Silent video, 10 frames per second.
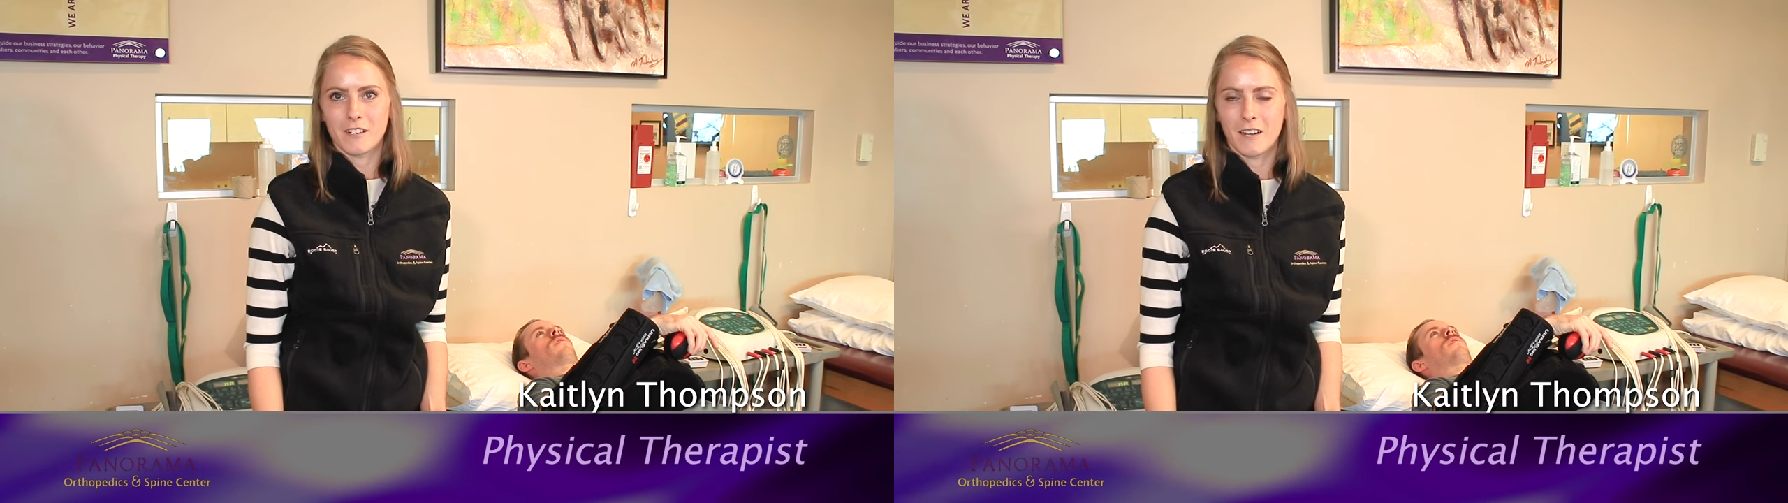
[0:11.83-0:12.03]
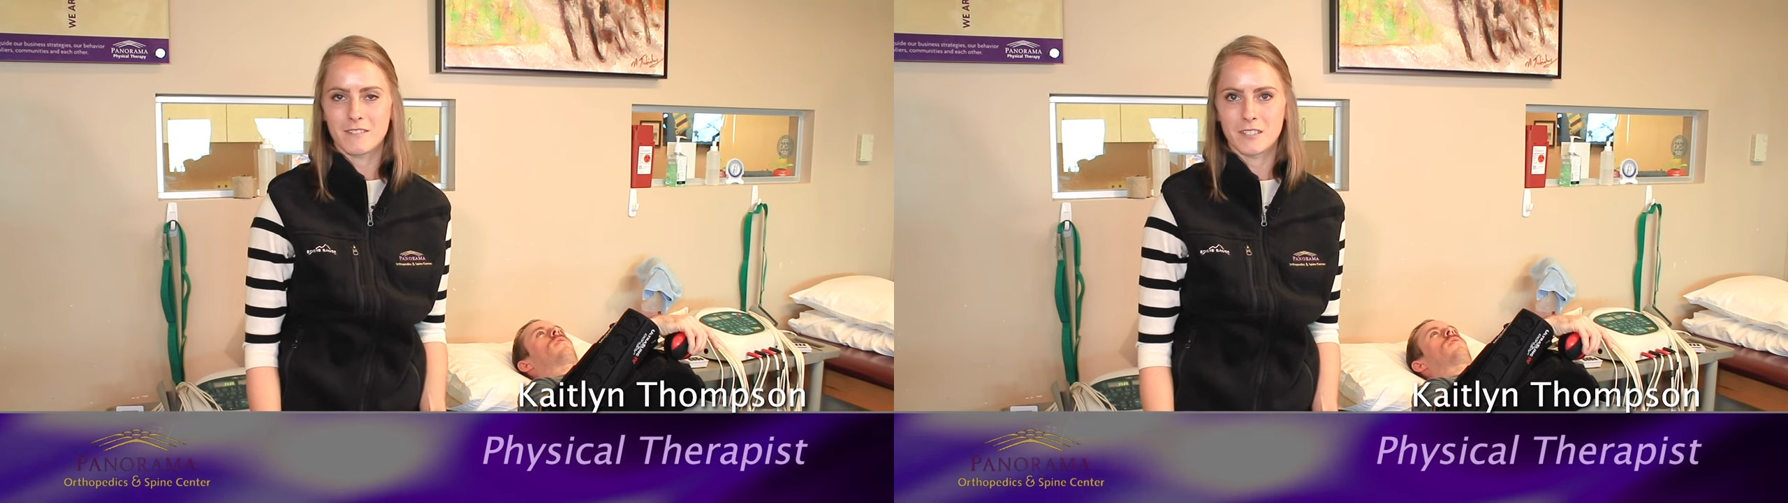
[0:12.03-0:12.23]

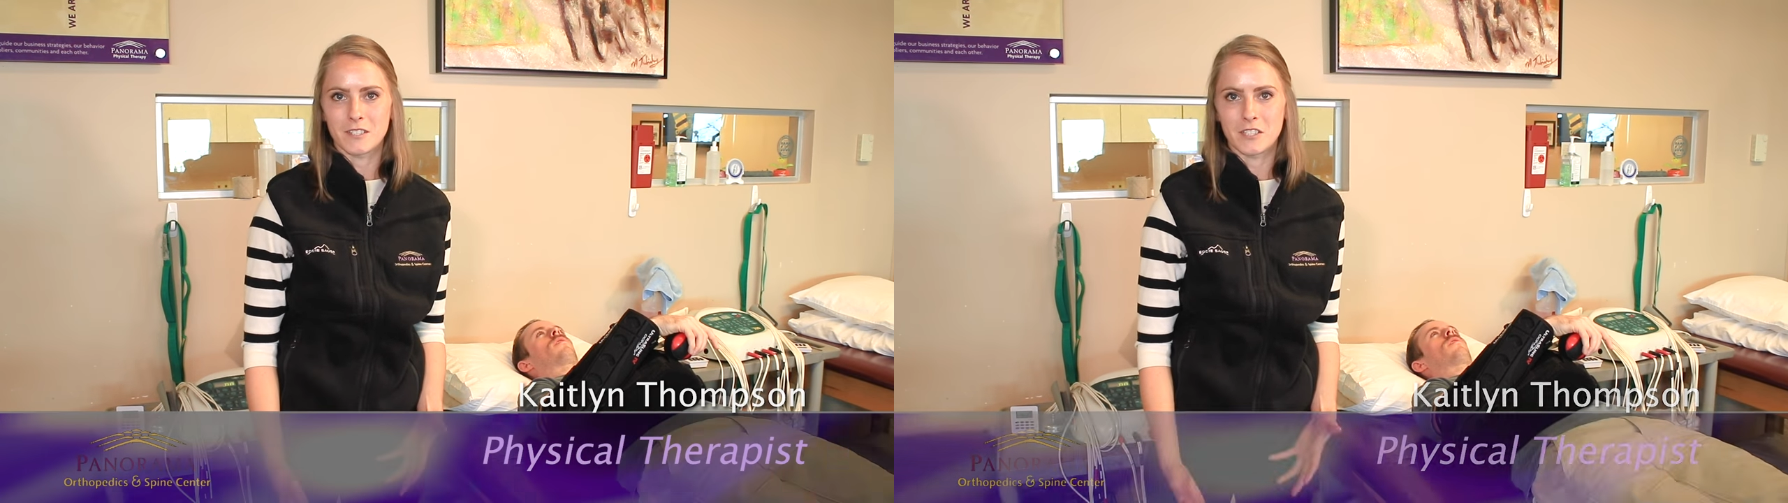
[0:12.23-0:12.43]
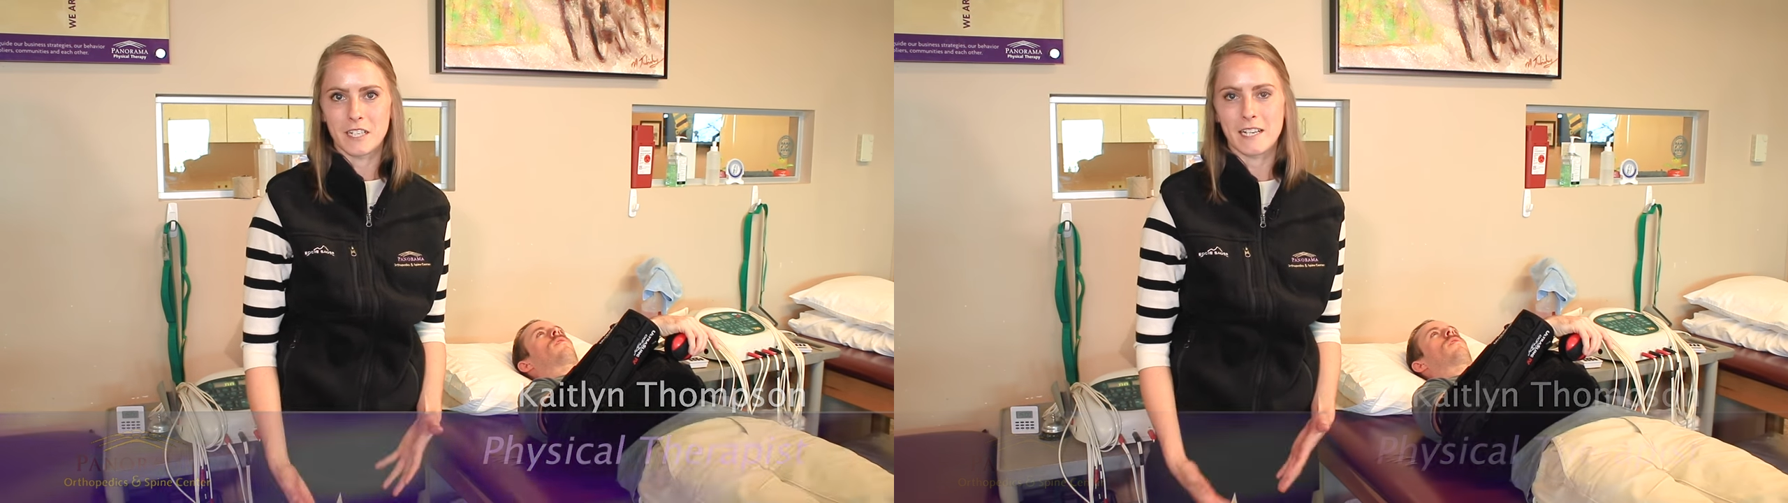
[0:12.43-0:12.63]
cuff
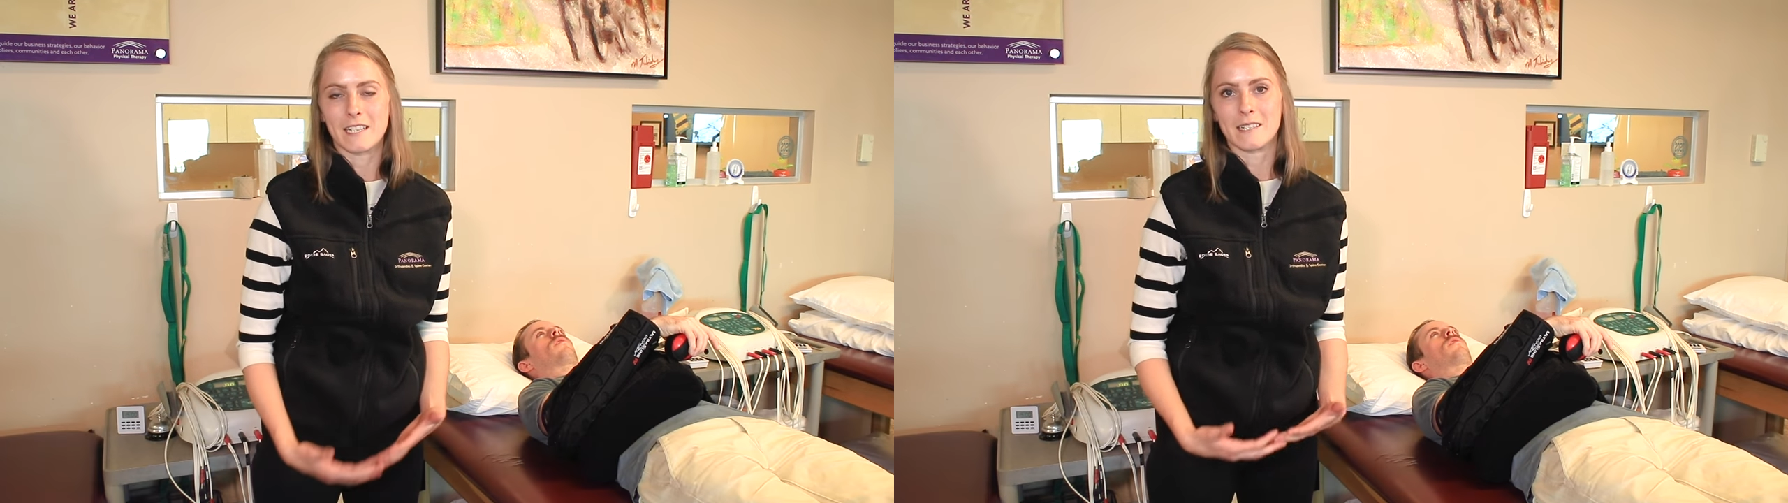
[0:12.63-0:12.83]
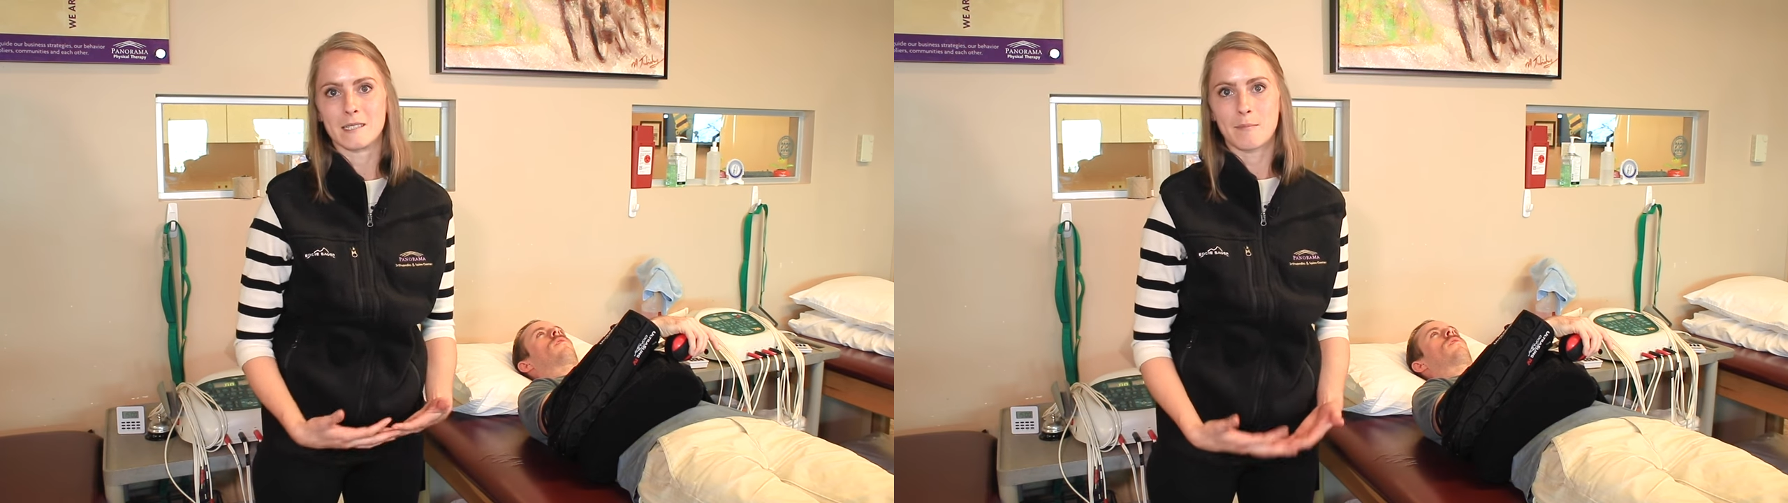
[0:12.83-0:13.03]
surgery
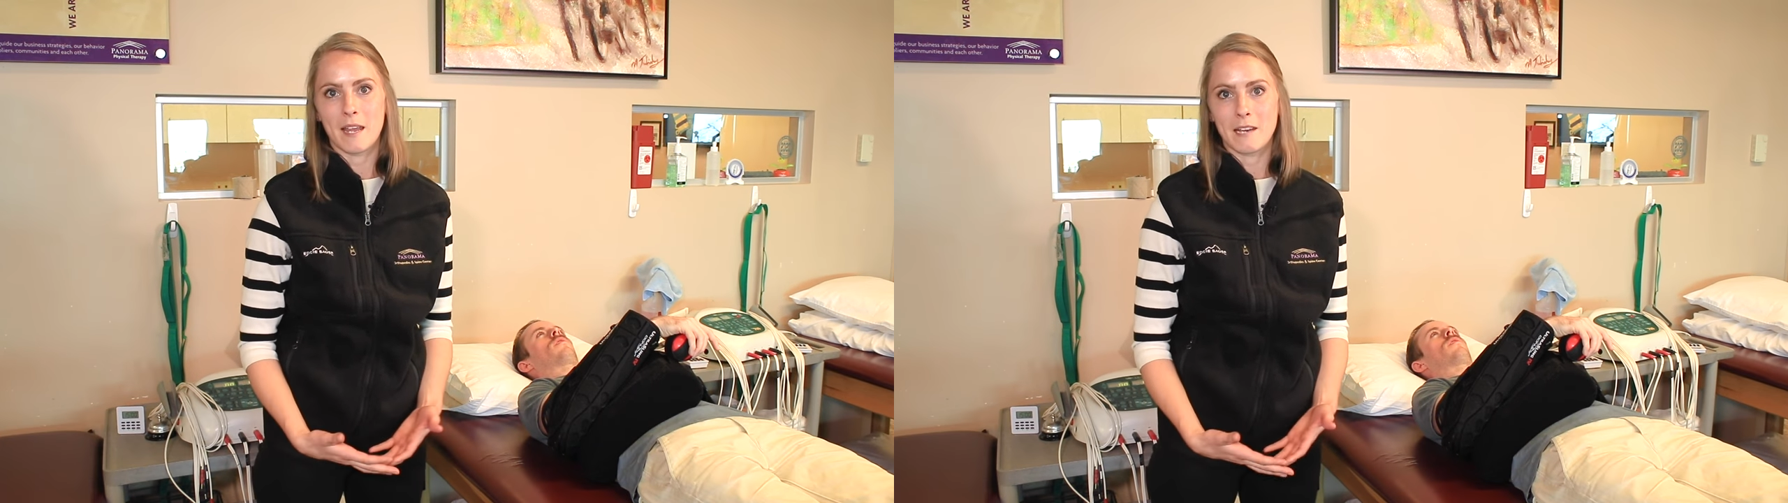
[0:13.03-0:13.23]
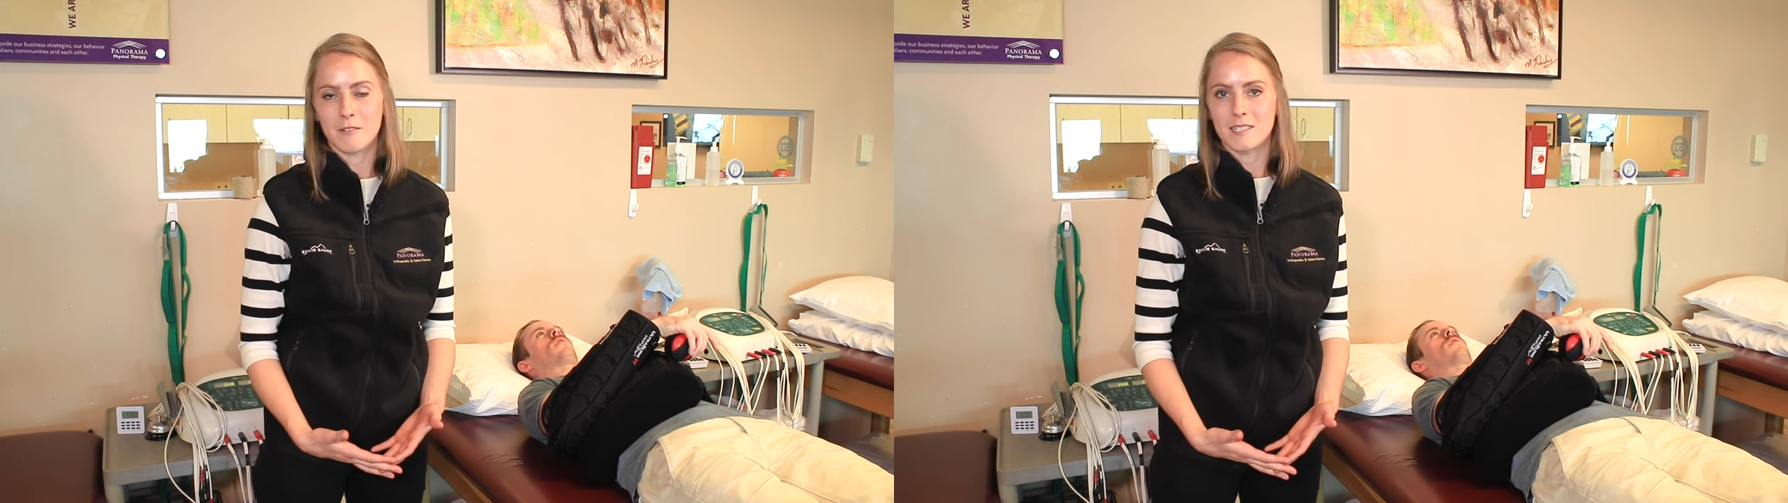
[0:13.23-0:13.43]
is
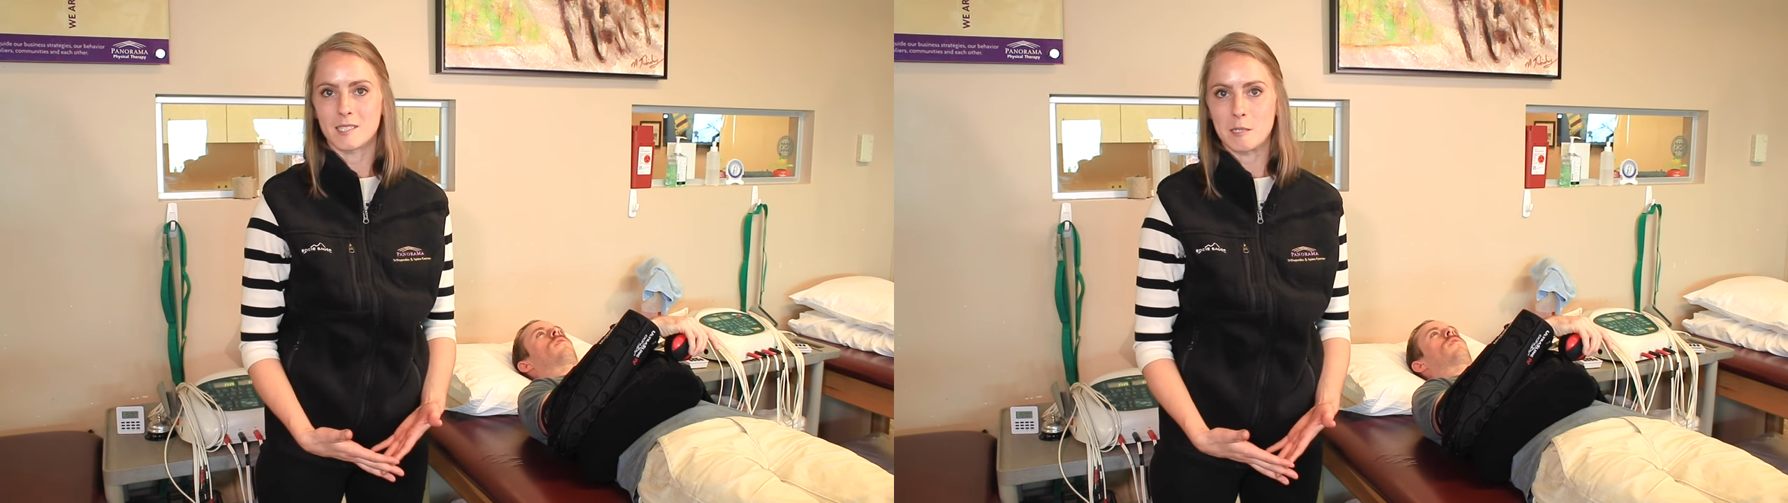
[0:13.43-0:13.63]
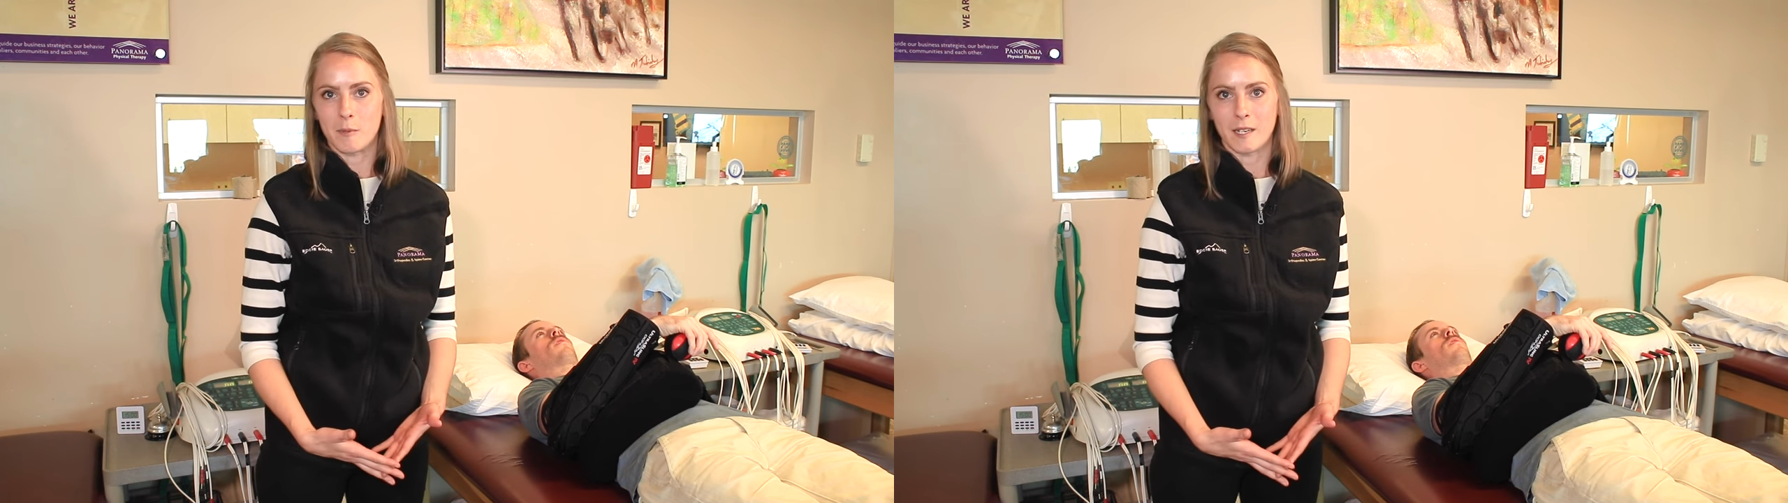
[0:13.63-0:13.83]
pain with
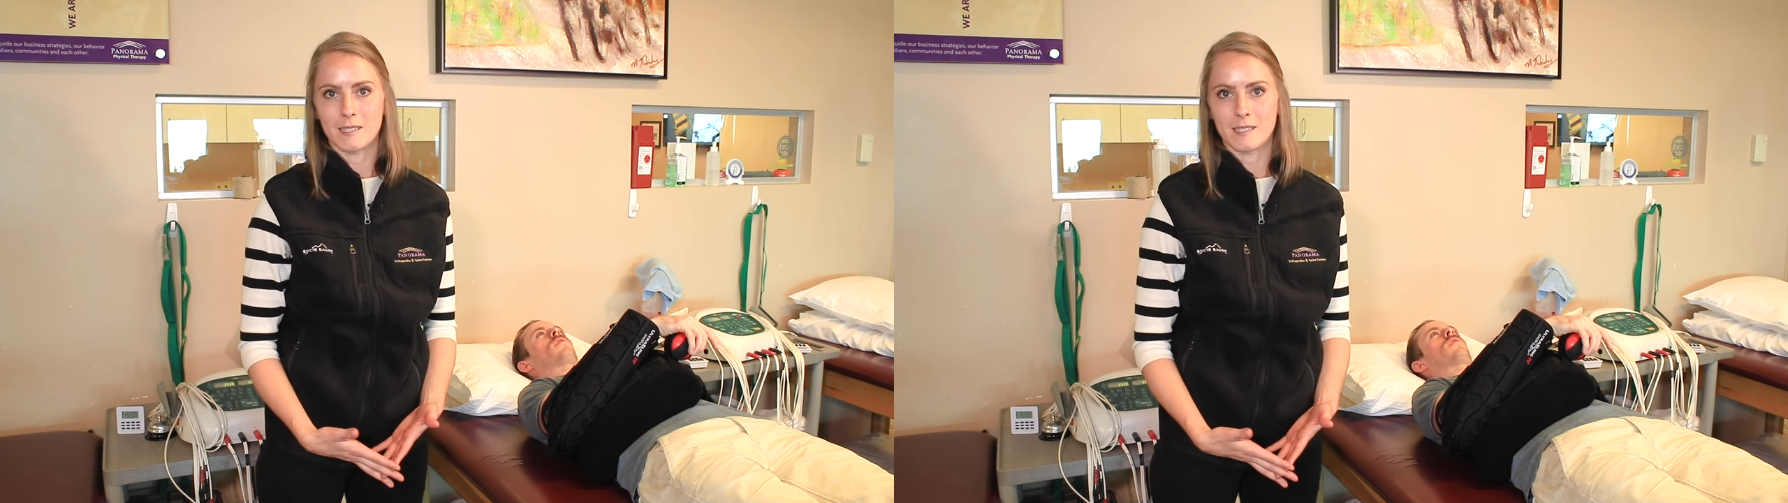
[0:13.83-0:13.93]
sleeping,